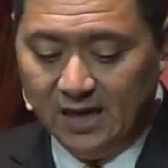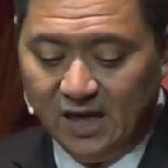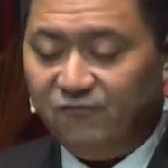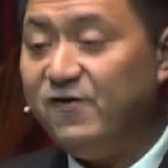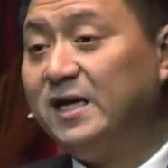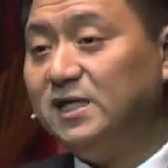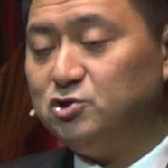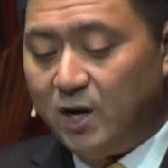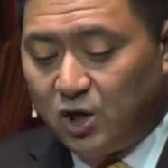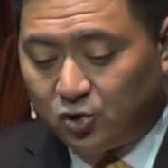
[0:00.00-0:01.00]
In fact, that's
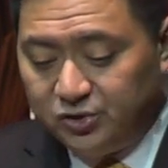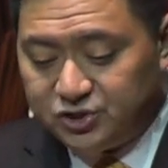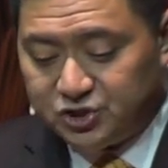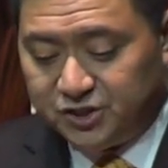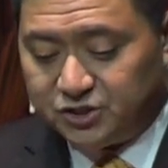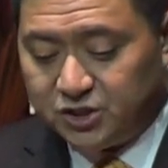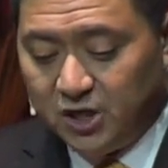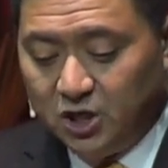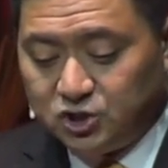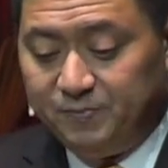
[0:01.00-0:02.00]
why Christians
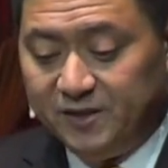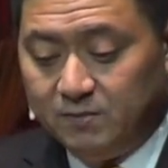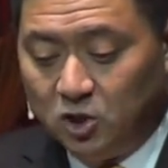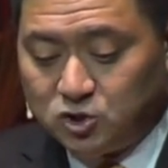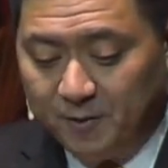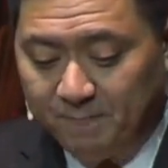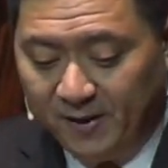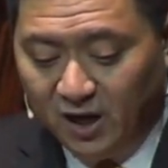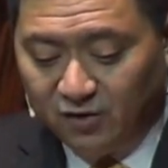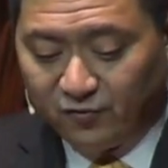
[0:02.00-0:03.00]
should be the most
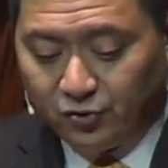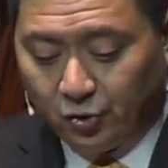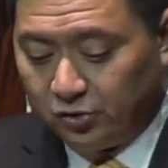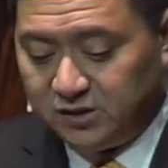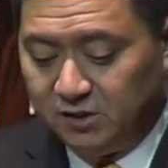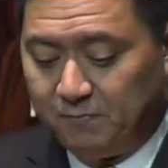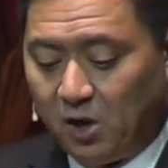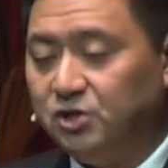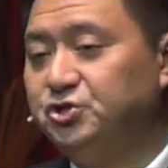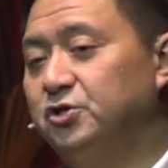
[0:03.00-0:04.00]
prepared for the earthly
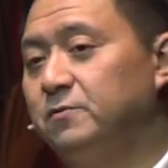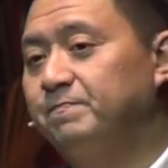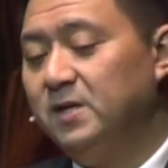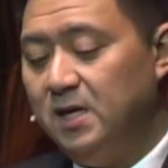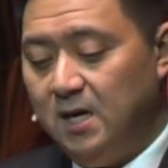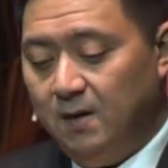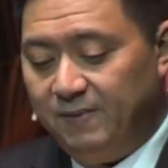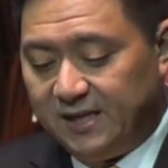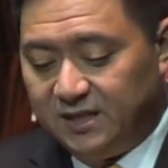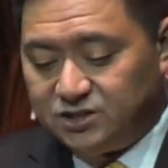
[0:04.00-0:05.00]
departure
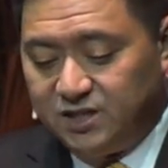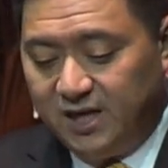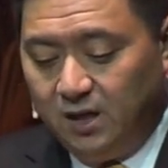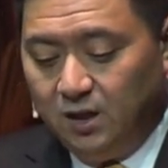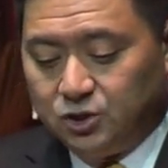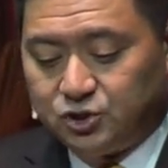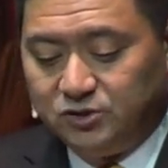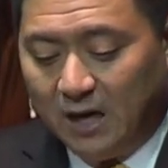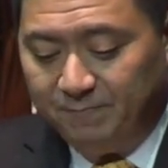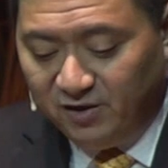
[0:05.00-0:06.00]
because they should
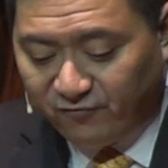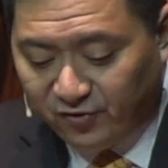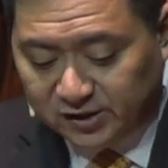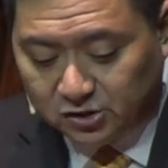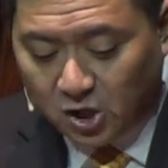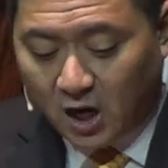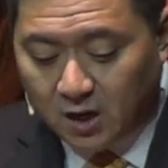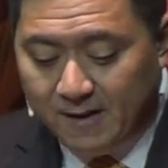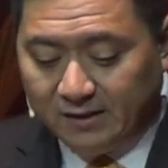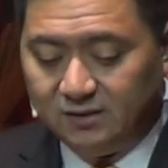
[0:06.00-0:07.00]
not be afraid to talk
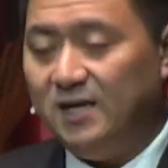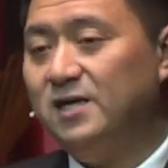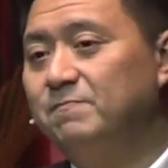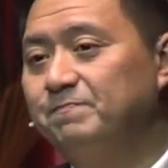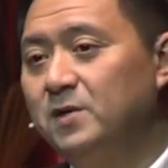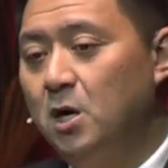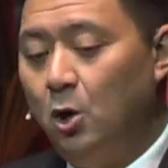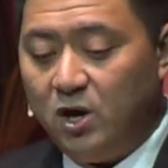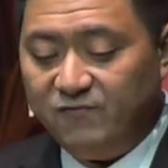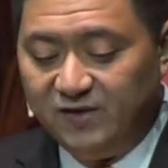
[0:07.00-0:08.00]
about death
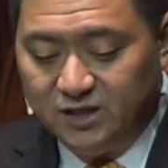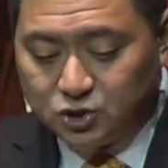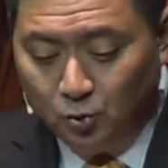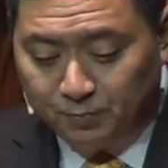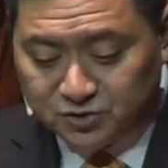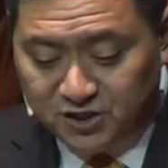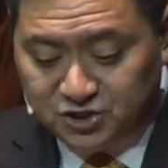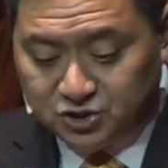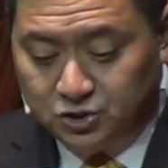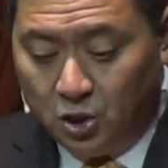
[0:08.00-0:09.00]
or have any
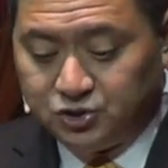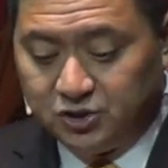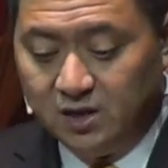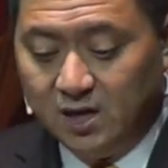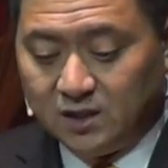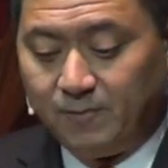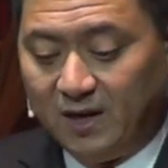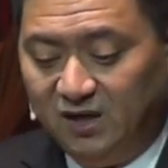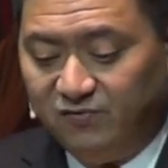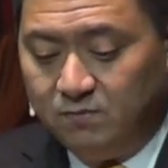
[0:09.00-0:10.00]
superstitious notion that by
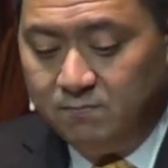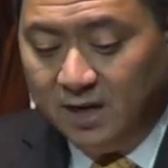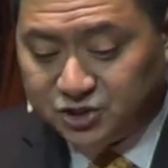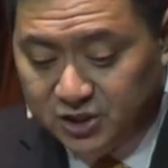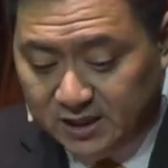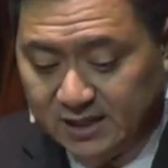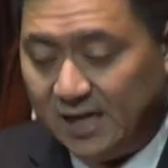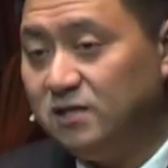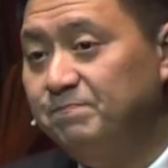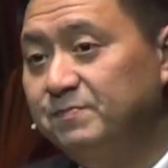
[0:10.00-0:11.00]
even mentioning
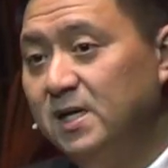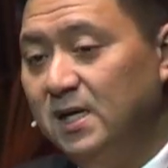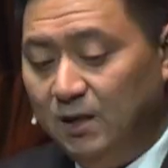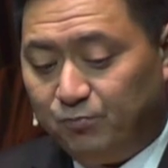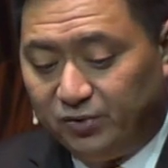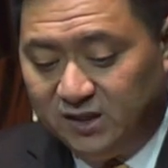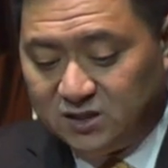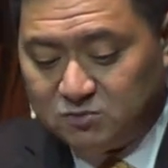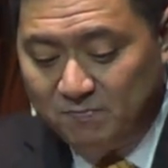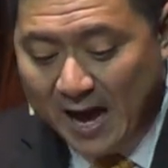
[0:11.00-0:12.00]
death, it
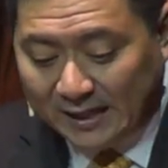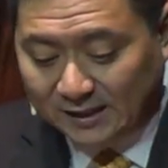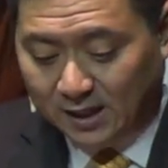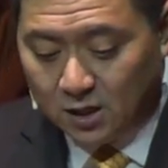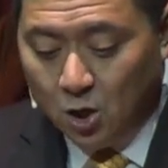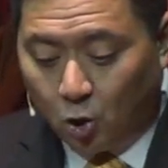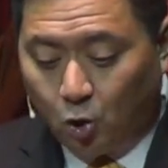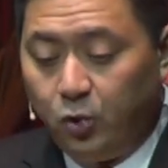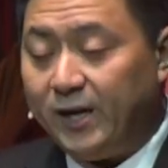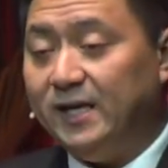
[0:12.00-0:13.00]
brings bad luck or
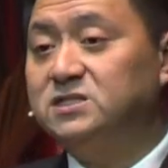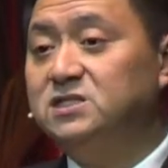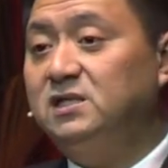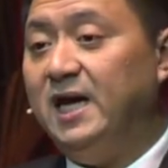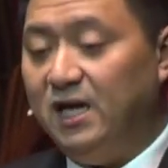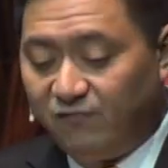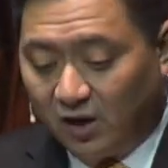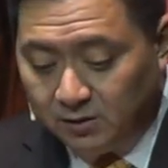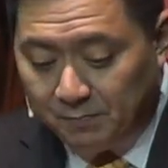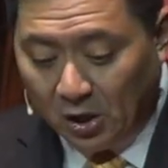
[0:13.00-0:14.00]
quickens the date of our
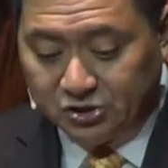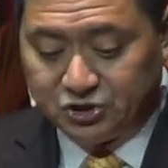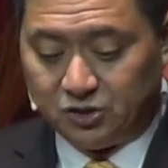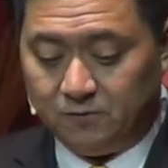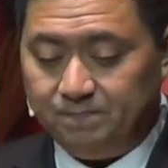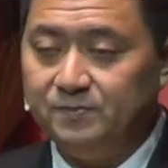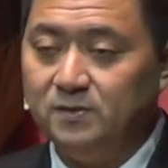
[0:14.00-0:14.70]
departure.